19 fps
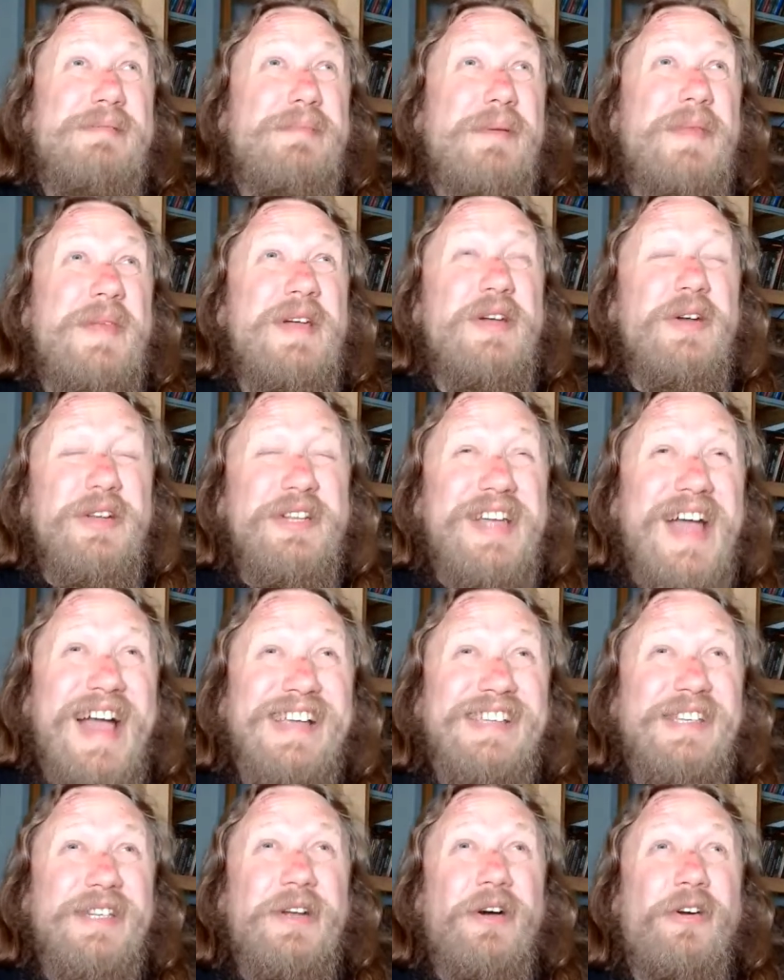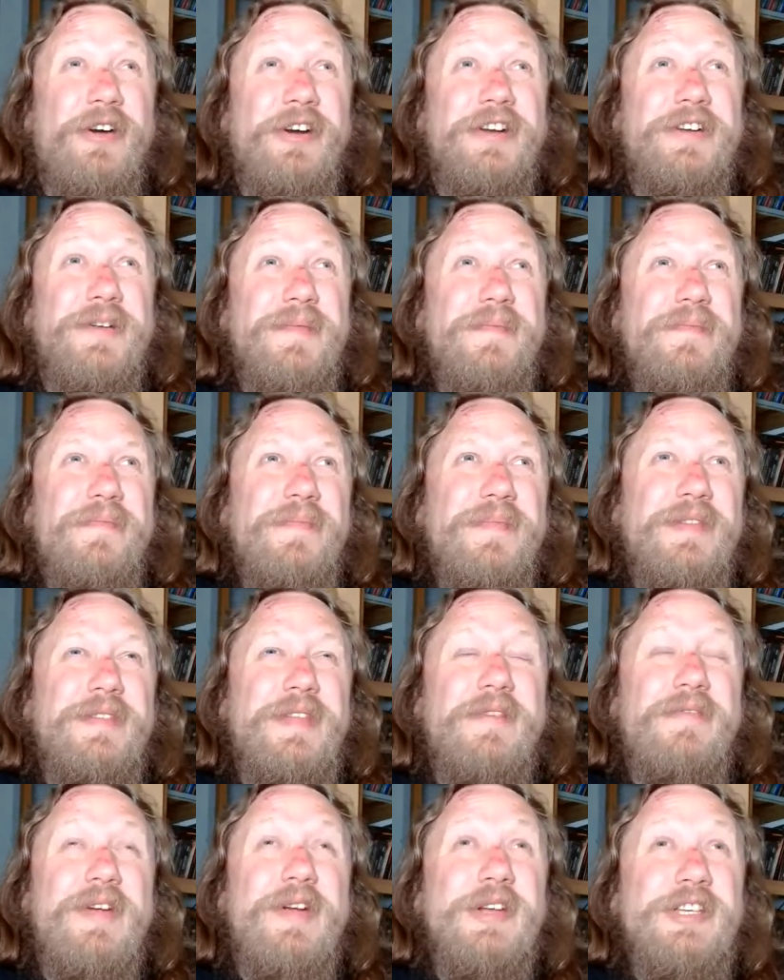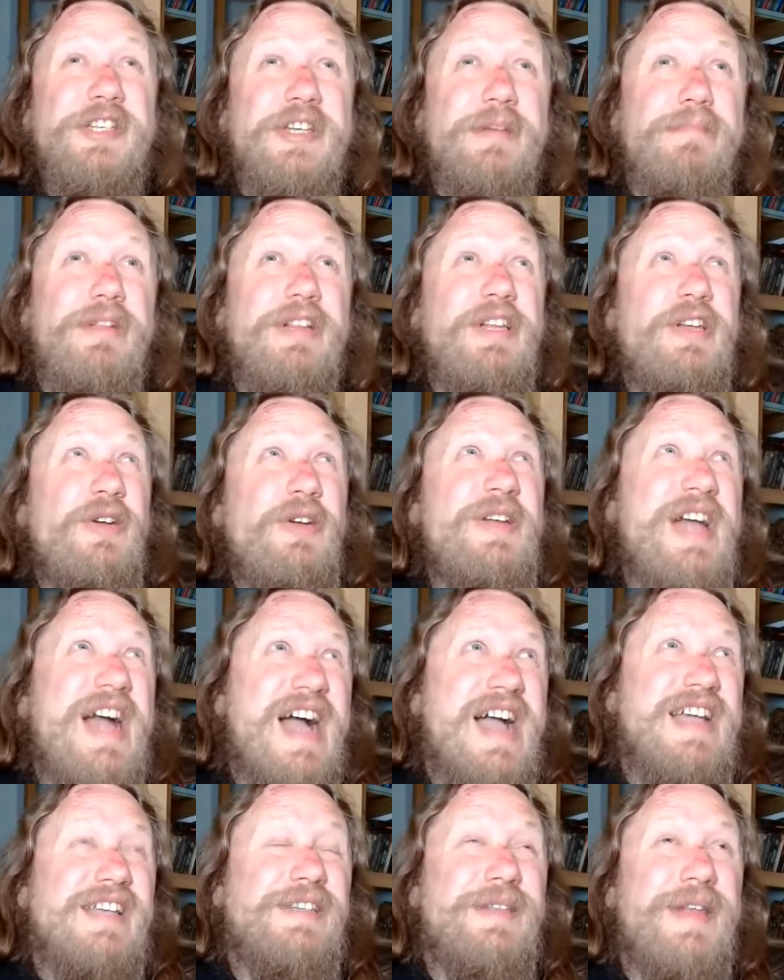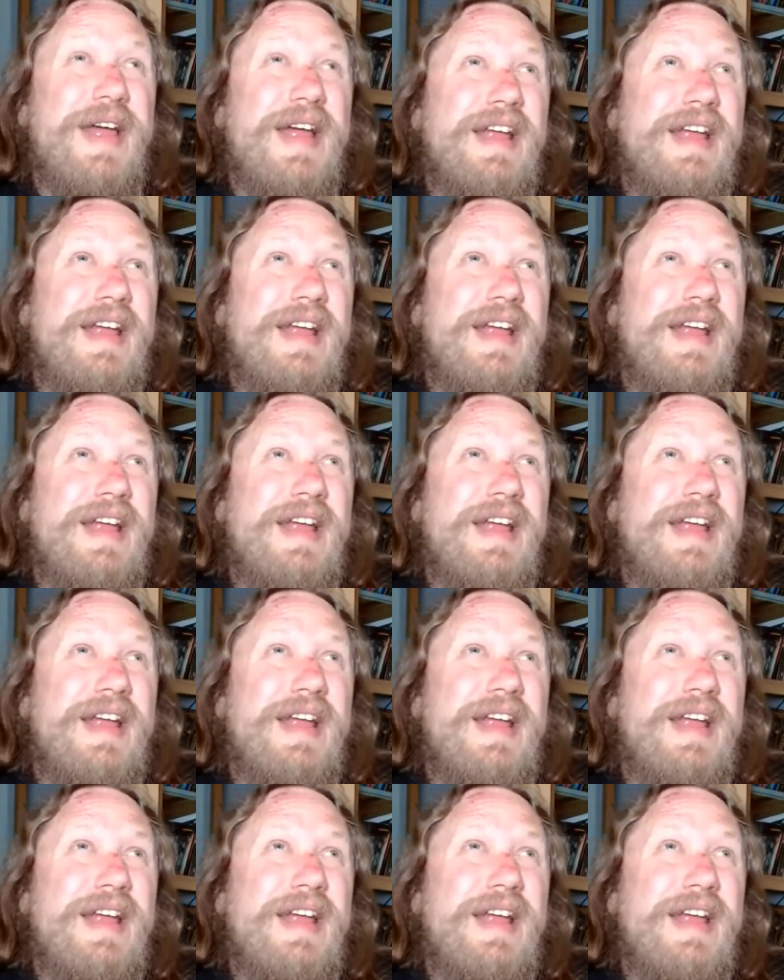but they're good guys at heart. They're very simple, good guys,